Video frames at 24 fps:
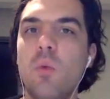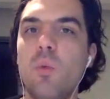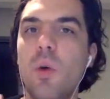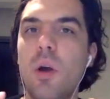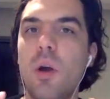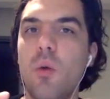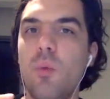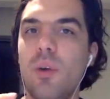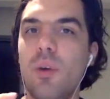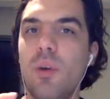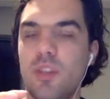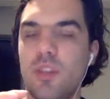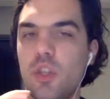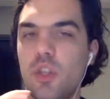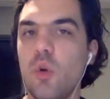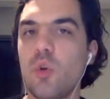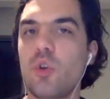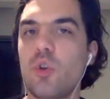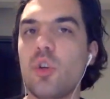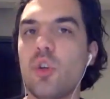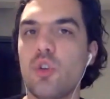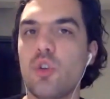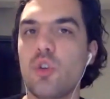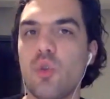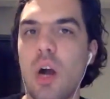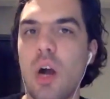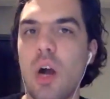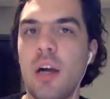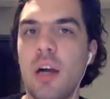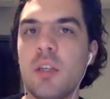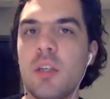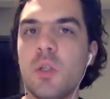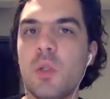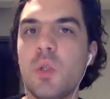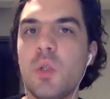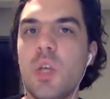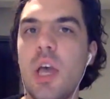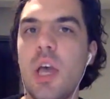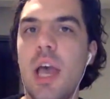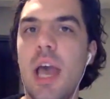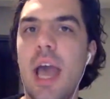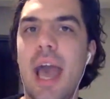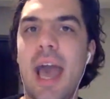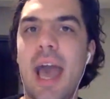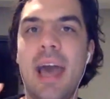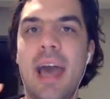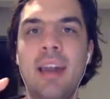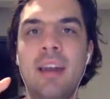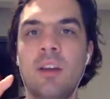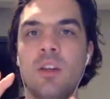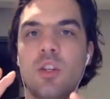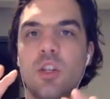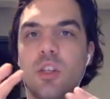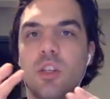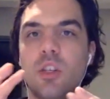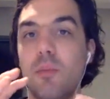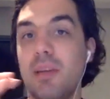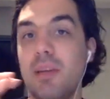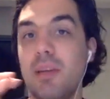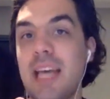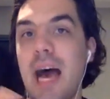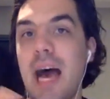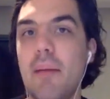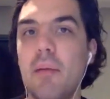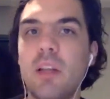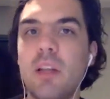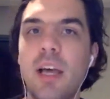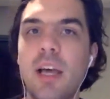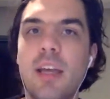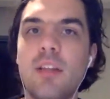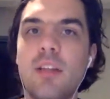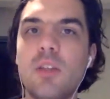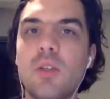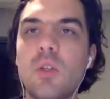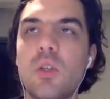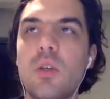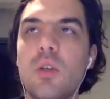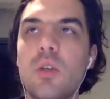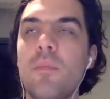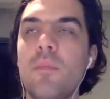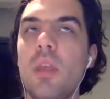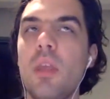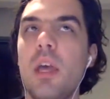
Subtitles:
with social drugs and the metabolites